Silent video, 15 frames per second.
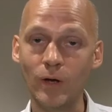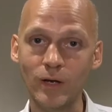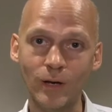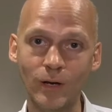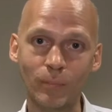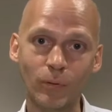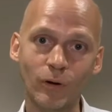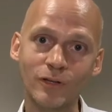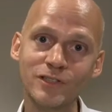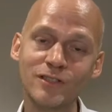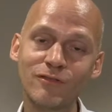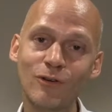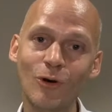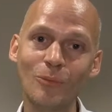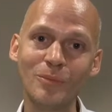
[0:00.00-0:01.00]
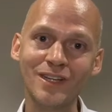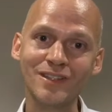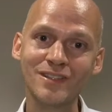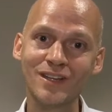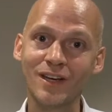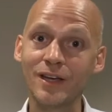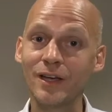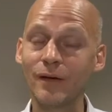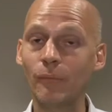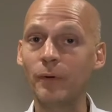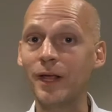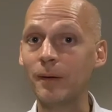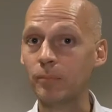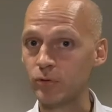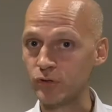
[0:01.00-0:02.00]
A process flow means when I
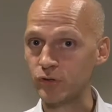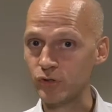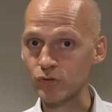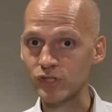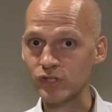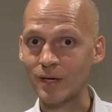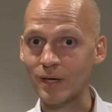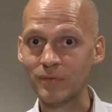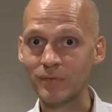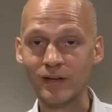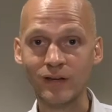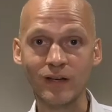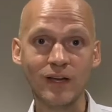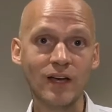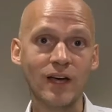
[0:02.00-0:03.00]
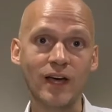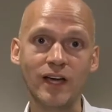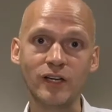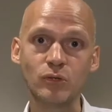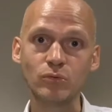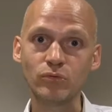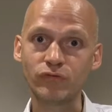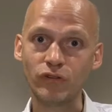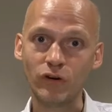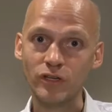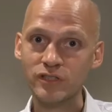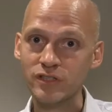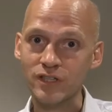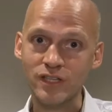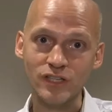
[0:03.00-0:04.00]
produce something, I do first
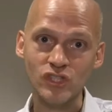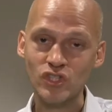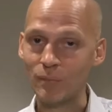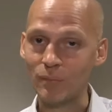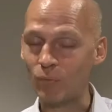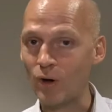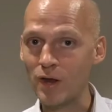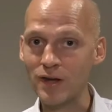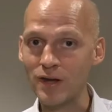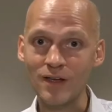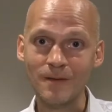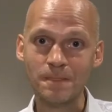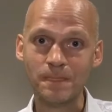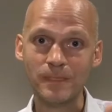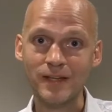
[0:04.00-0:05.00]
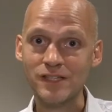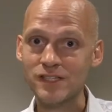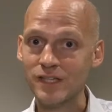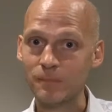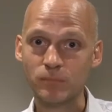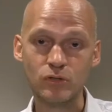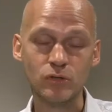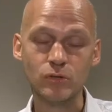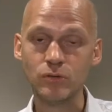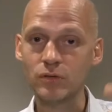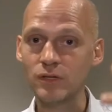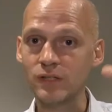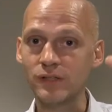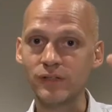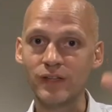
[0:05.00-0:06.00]
step 1, then step 2,
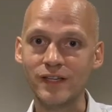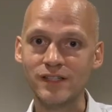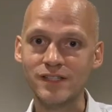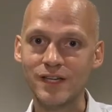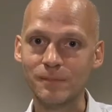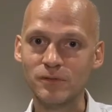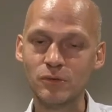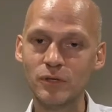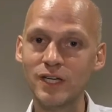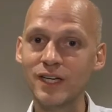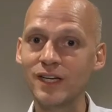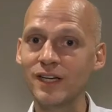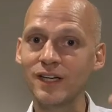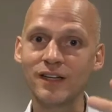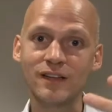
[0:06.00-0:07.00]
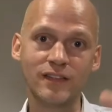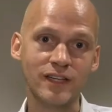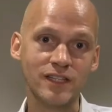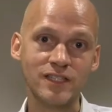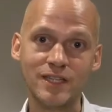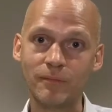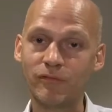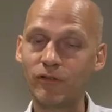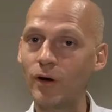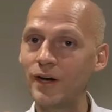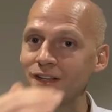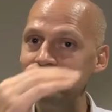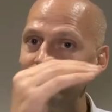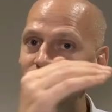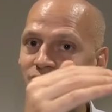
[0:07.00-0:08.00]
then step 3, then step 4, and
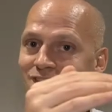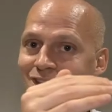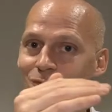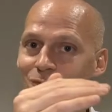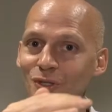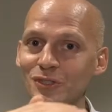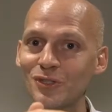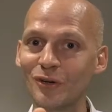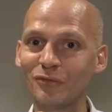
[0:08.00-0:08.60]
it's a sequence of